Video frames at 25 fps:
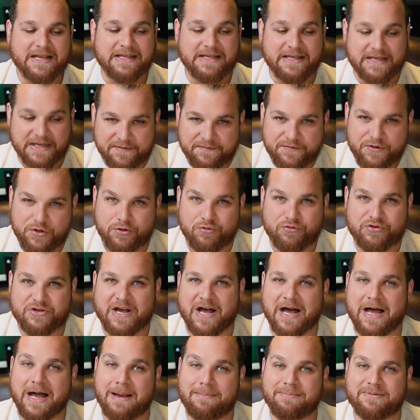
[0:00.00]
give you
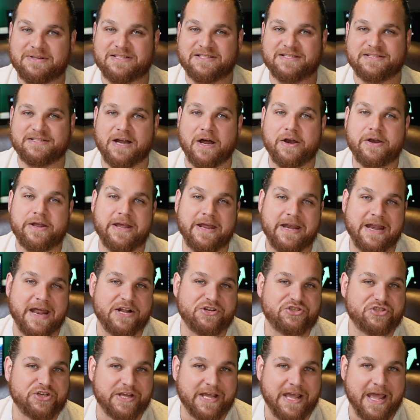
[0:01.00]
time to study and
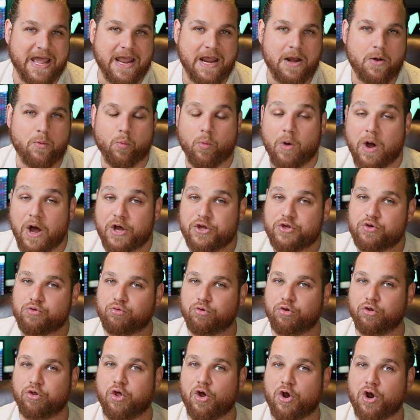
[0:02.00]
educate while
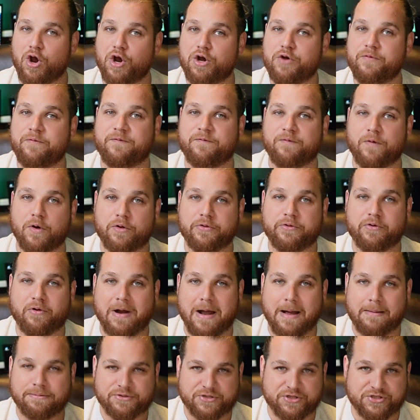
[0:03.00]
you learn further
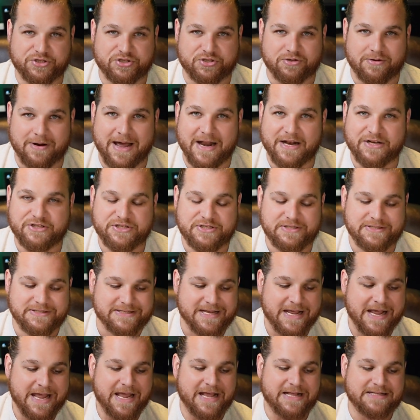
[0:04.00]
option strategies.